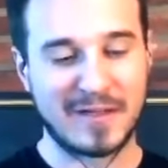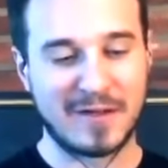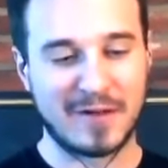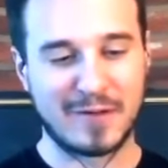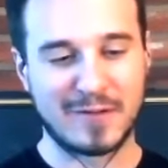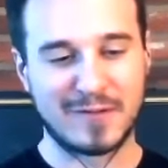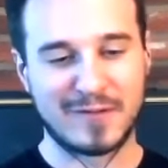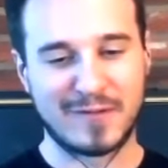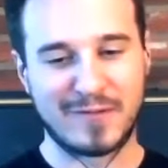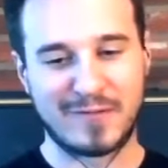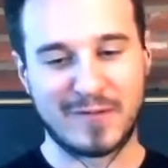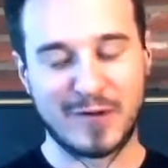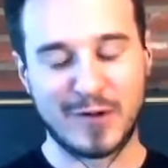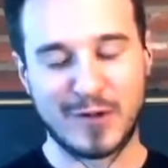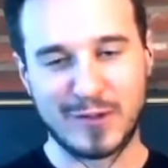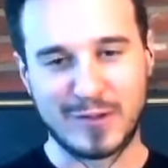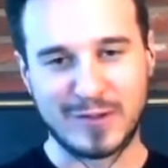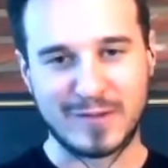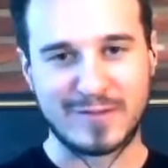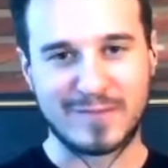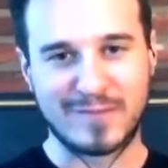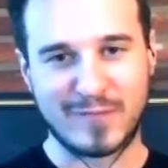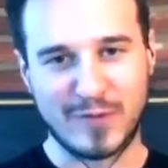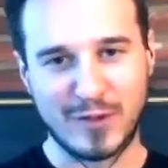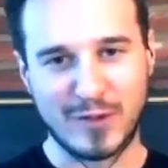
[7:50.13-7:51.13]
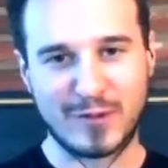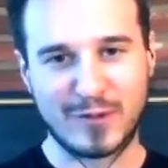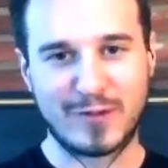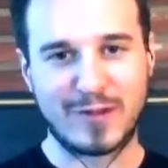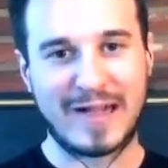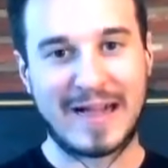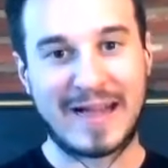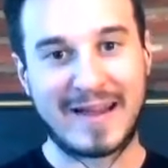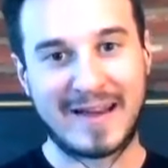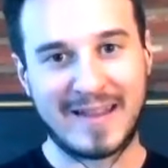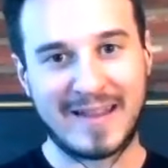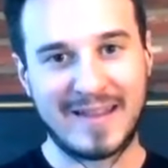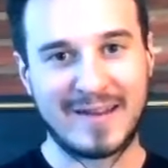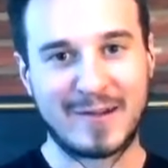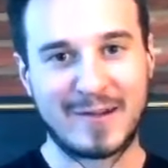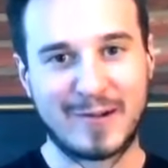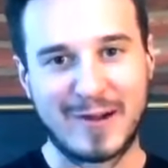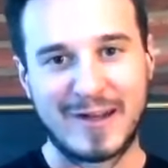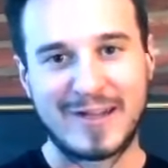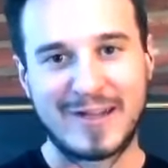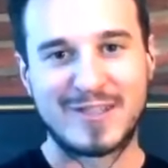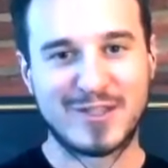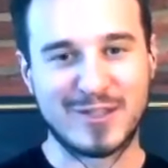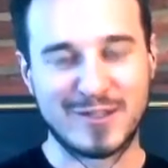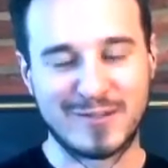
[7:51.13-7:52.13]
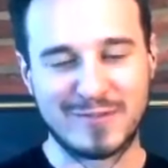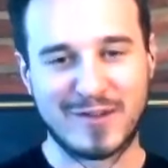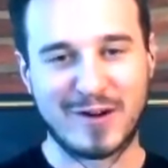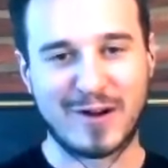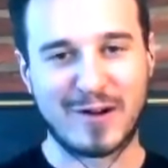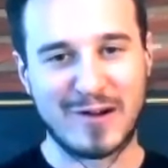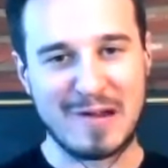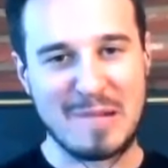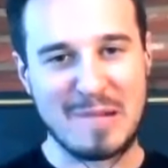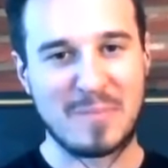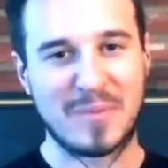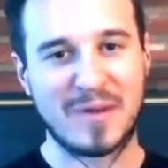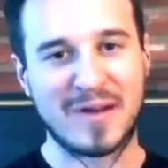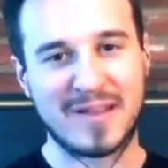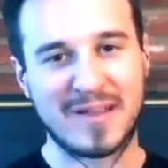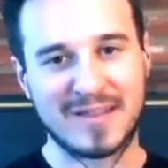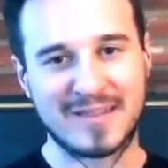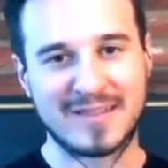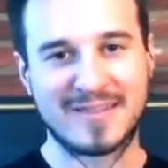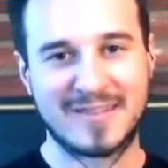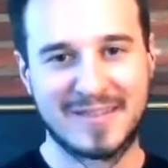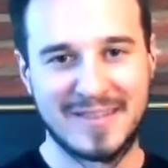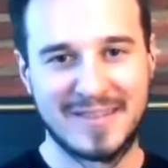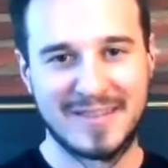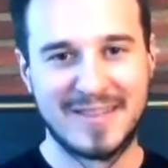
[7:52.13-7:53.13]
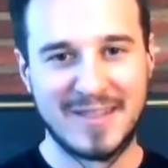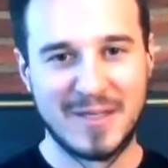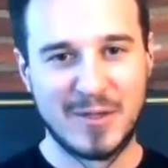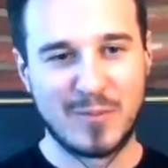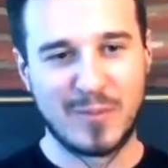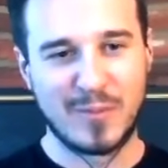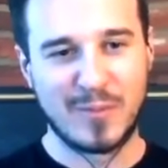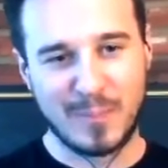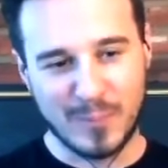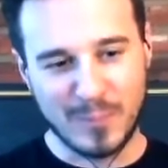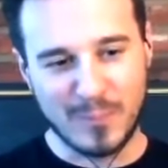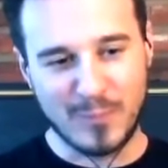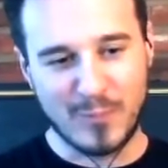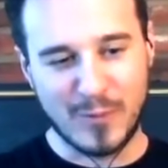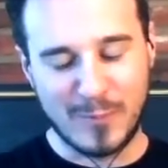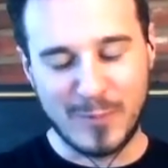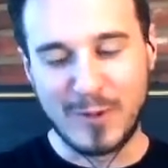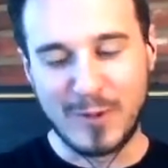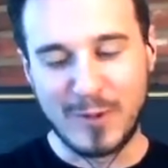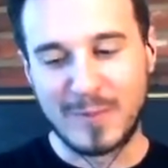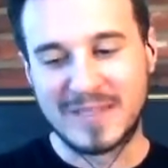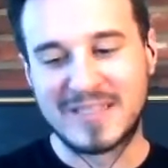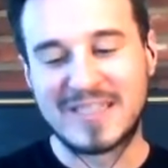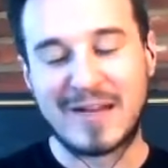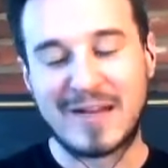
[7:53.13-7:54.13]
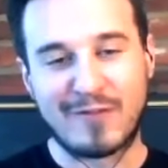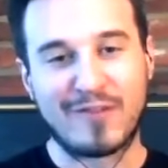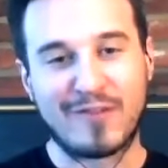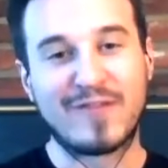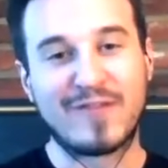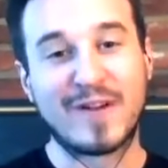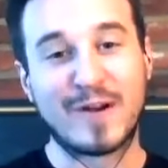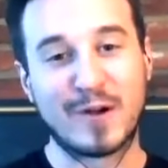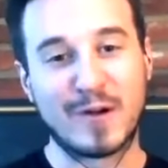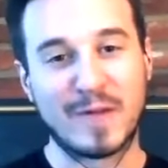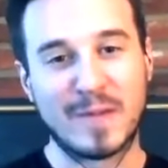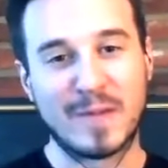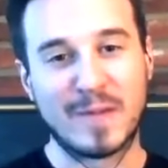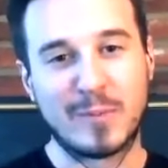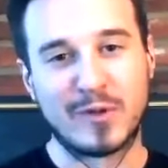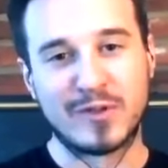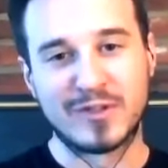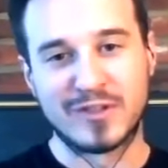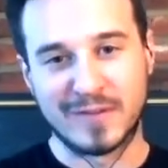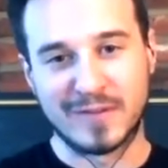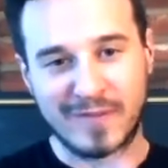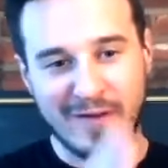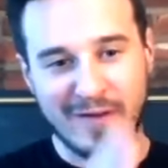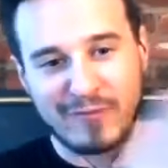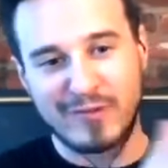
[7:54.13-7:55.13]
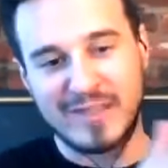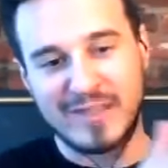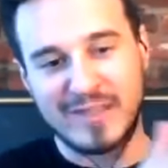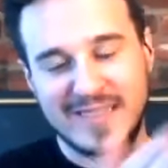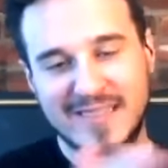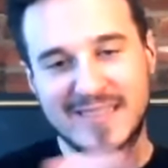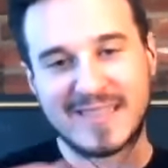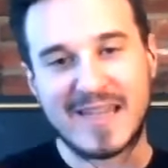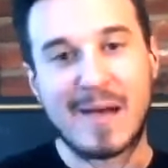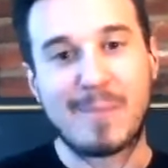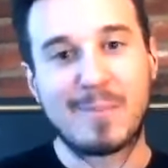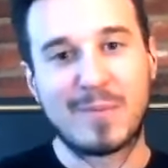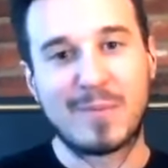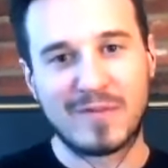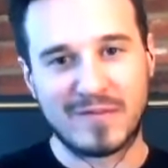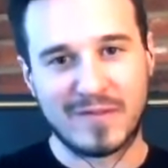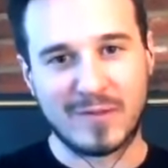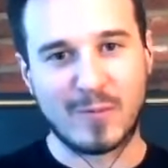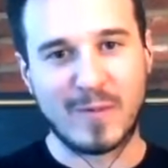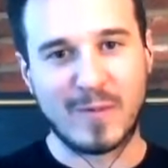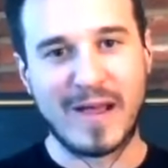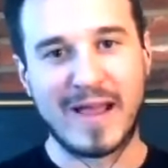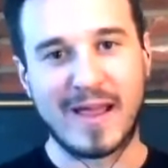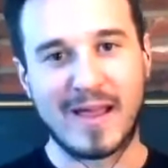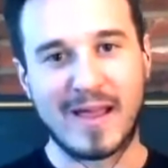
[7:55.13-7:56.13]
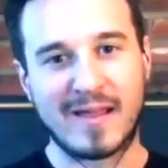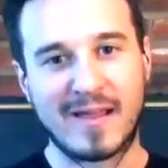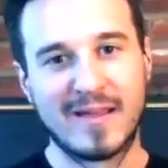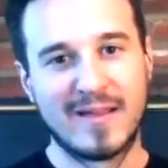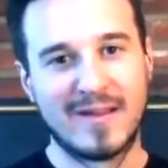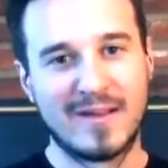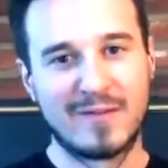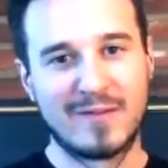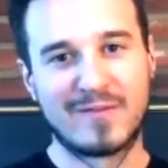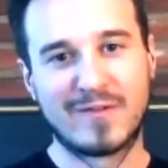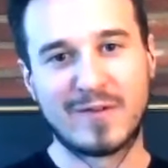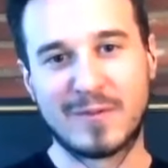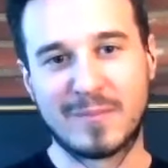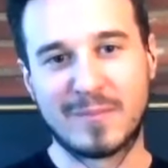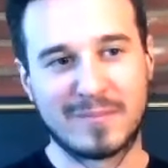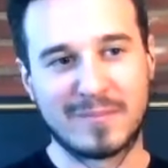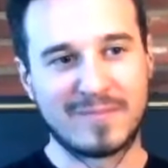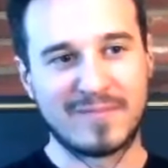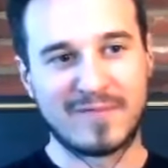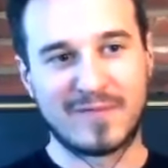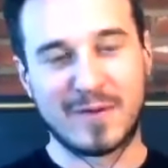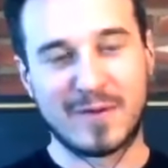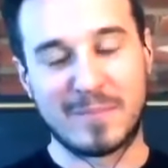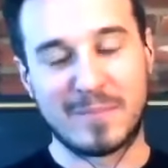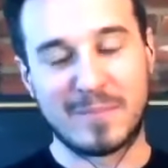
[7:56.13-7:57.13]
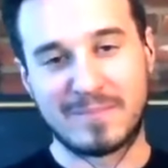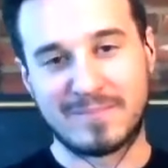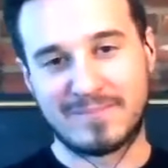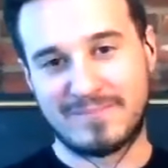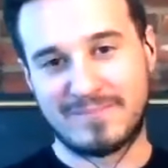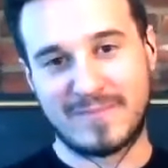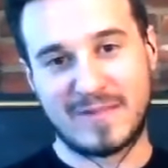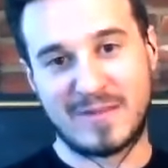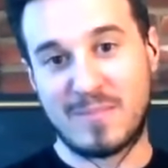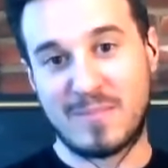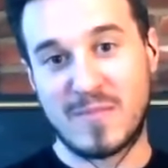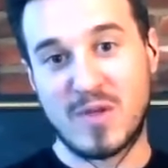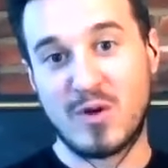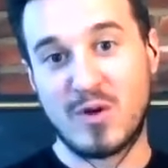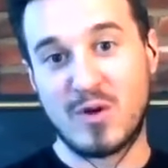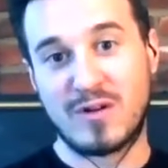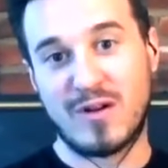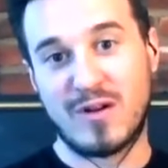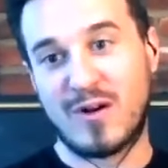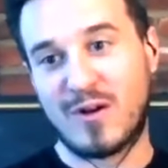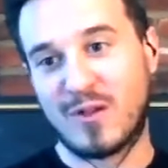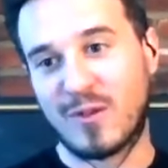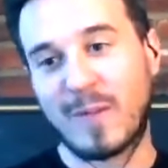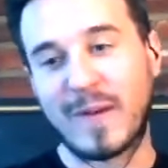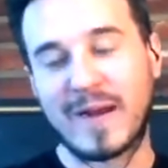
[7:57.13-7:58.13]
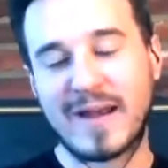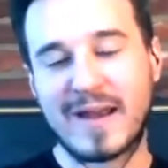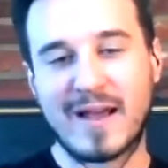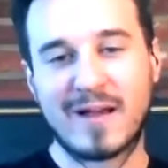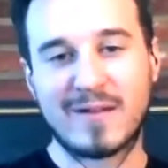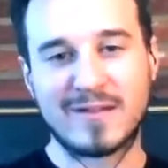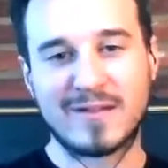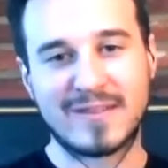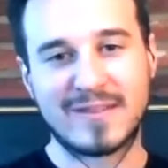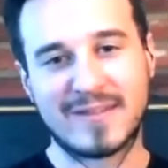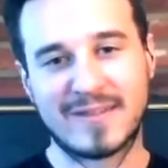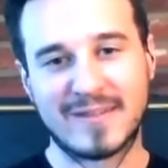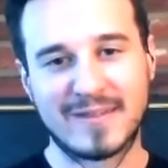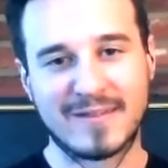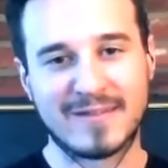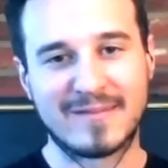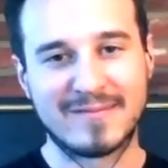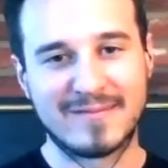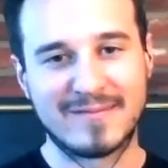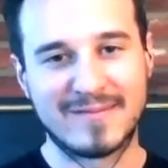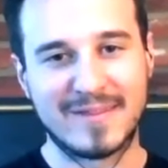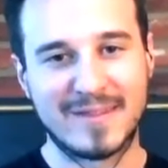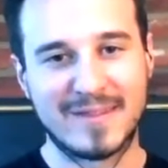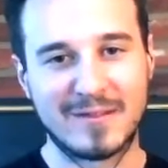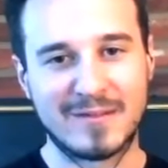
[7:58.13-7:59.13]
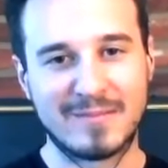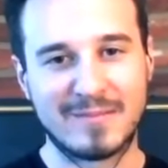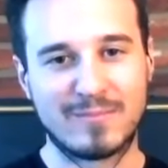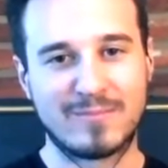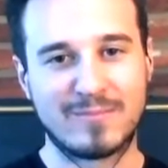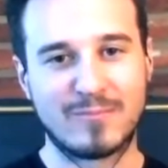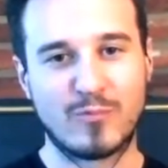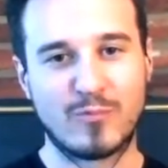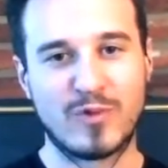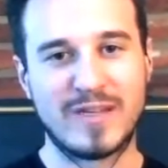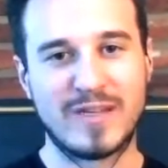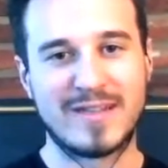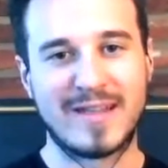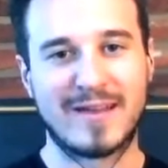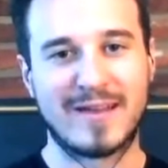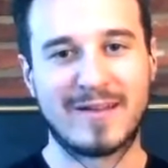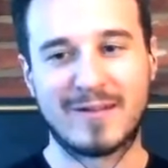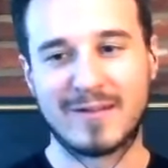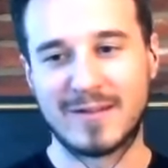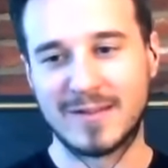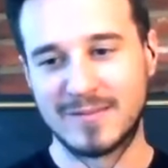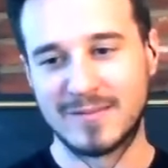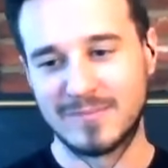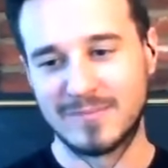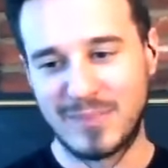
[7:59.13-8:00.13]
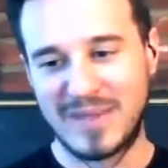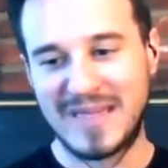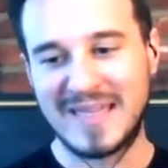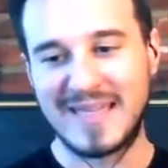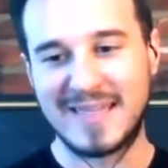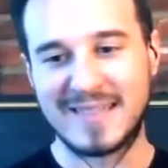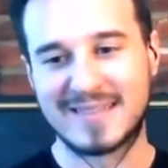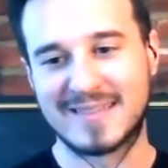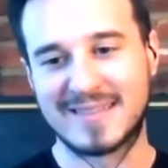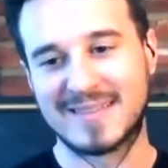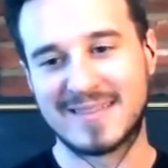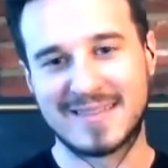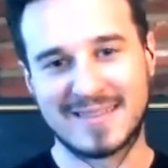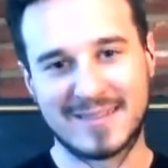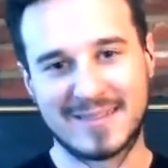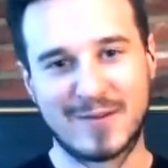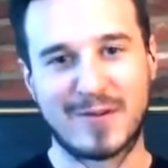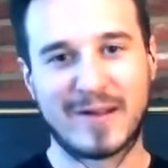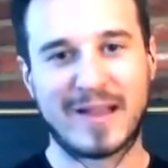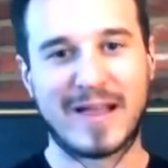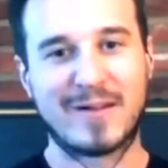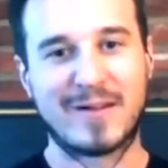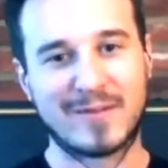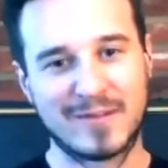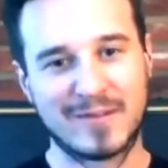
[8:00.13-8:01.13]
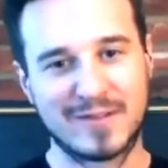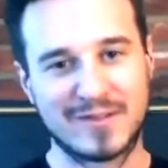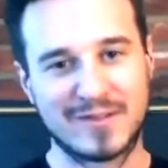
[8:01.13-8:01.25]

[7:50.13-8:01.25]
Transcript: You know, the vertical integration of our company is we pretty much have our finger on the pulse of every step of the way, from the milk all the way down to the retail piece that's going out to